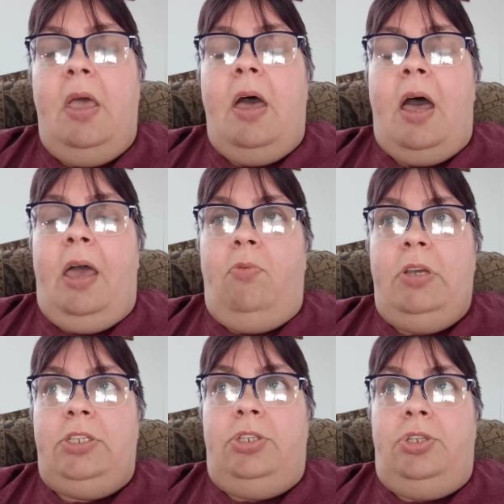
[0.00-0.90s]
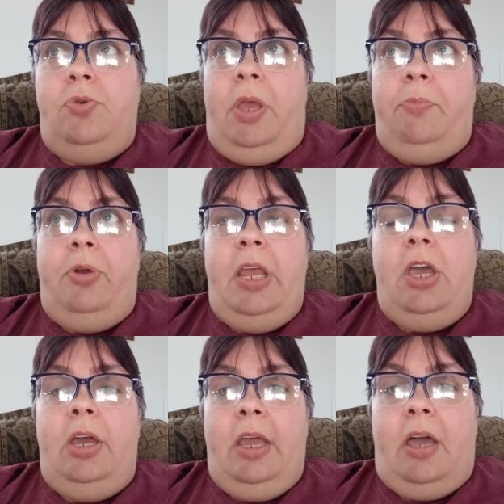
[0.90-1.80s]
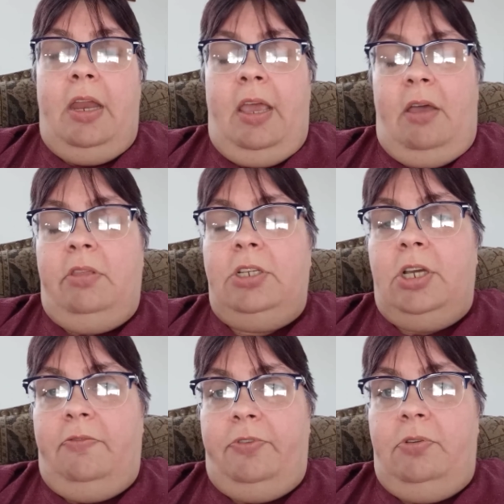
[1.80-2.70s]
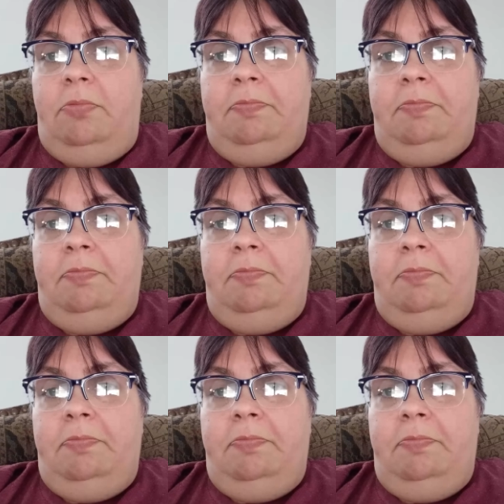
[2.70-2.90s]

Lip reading: I was doing pretty good at cutting out the junk food,